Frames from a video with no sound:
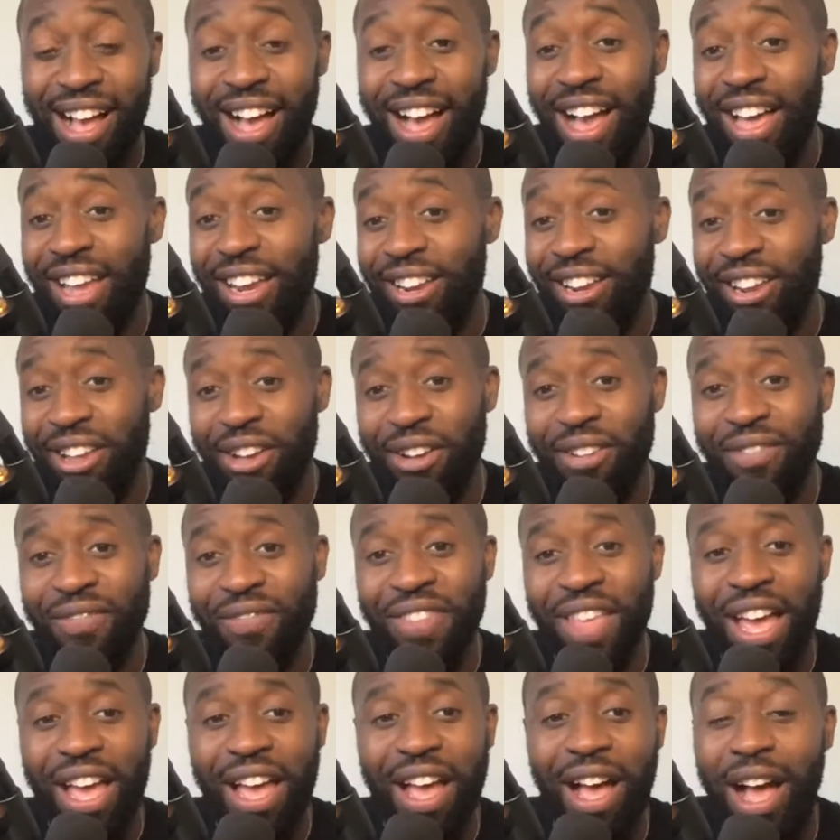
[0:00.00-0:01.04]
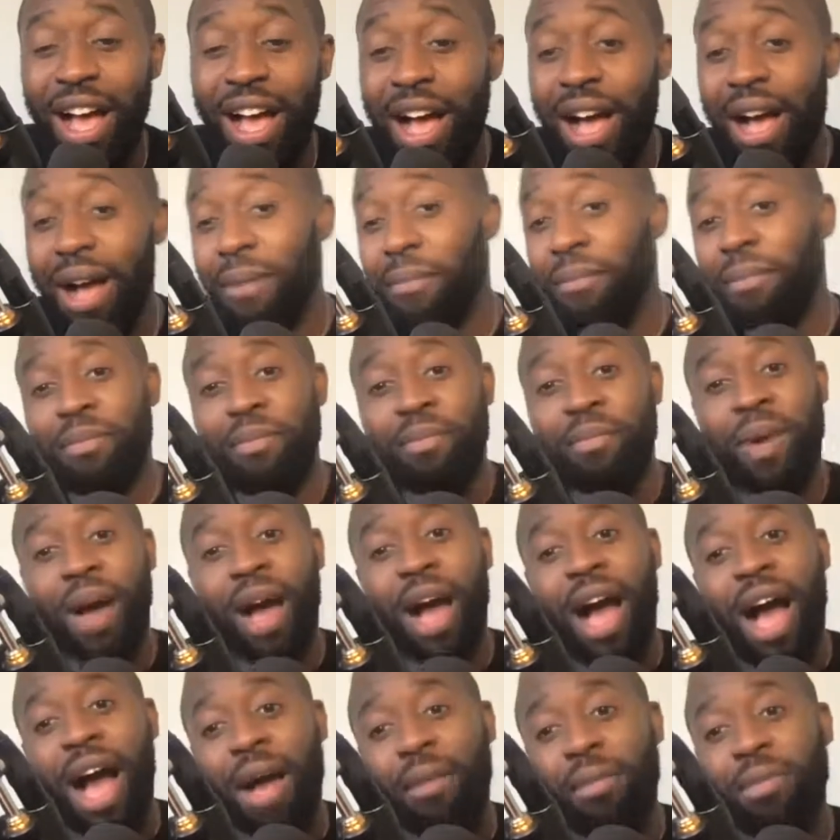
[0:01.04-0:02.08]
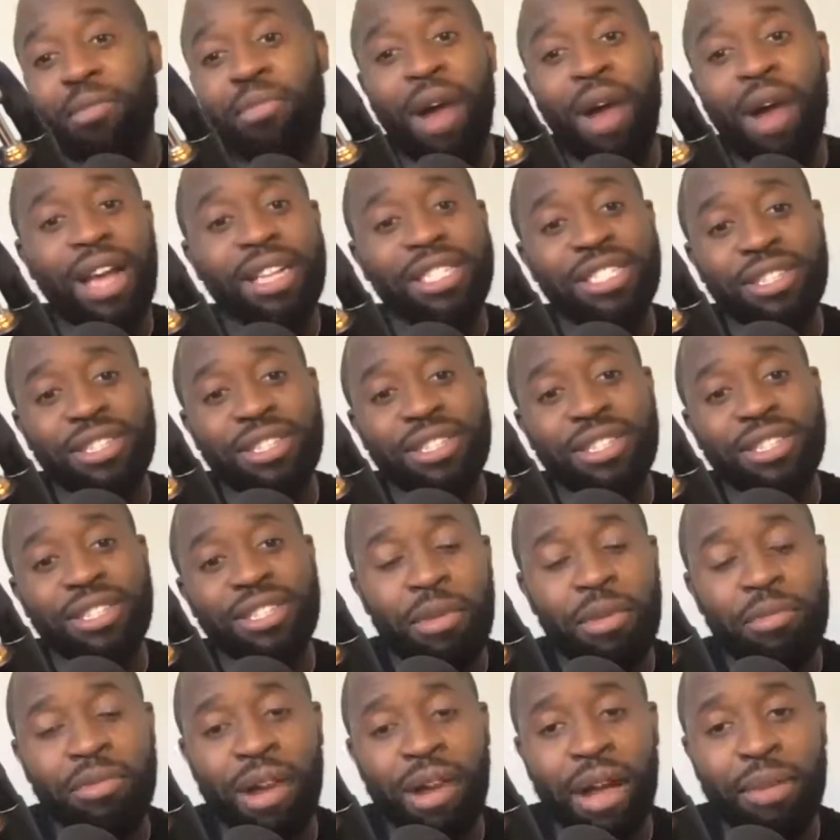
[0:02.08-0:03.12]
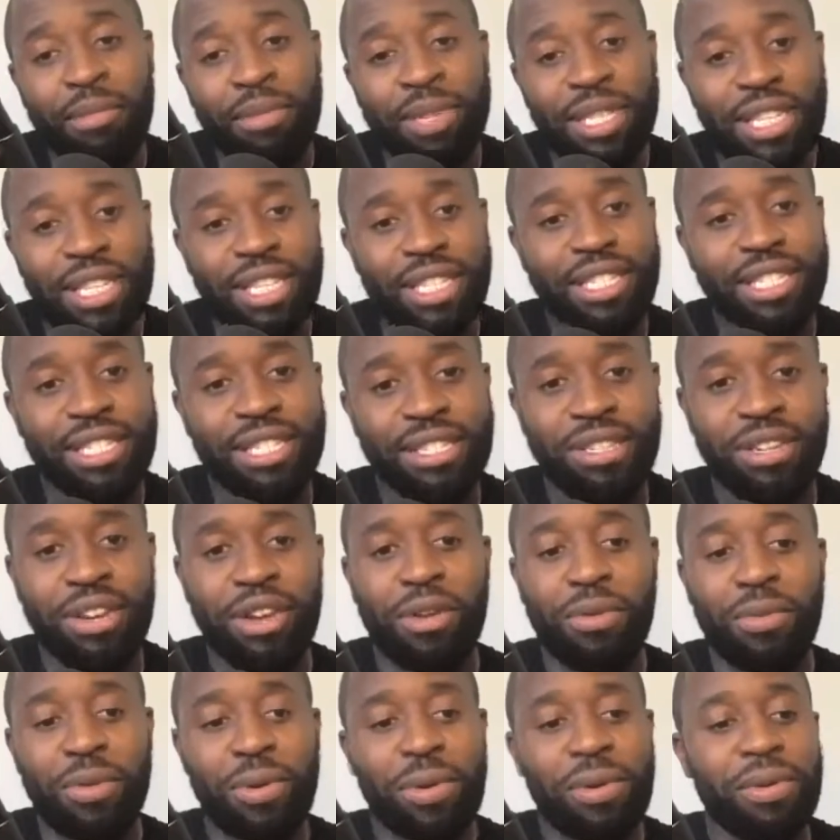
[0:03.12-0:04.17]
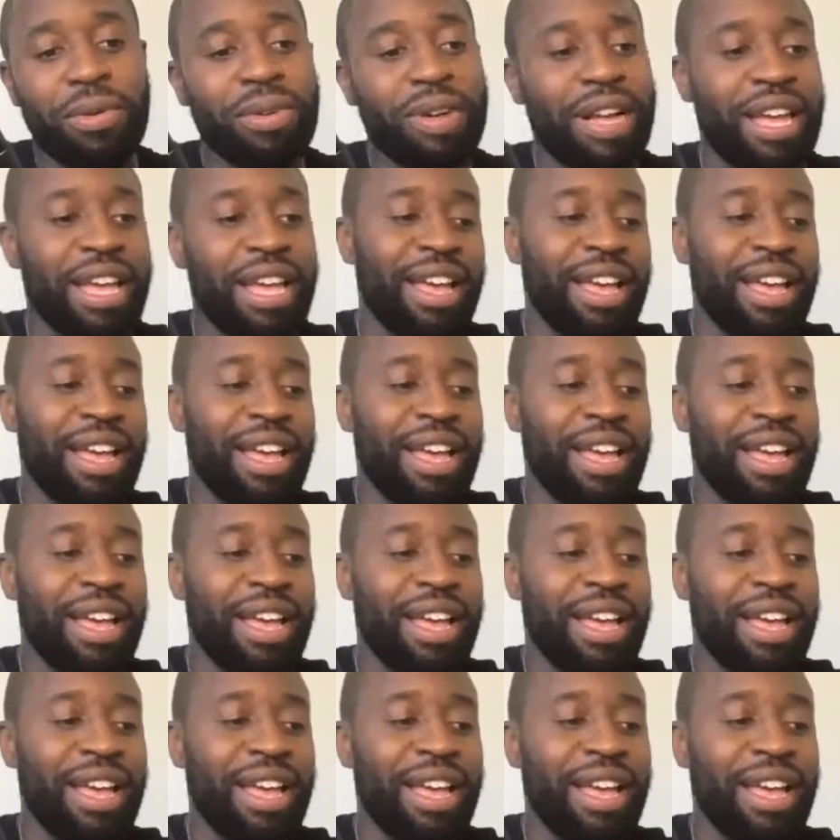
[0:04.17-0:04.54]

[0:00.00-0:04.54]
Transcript: I don't know. I'm a pragmatist, as you know, Walt.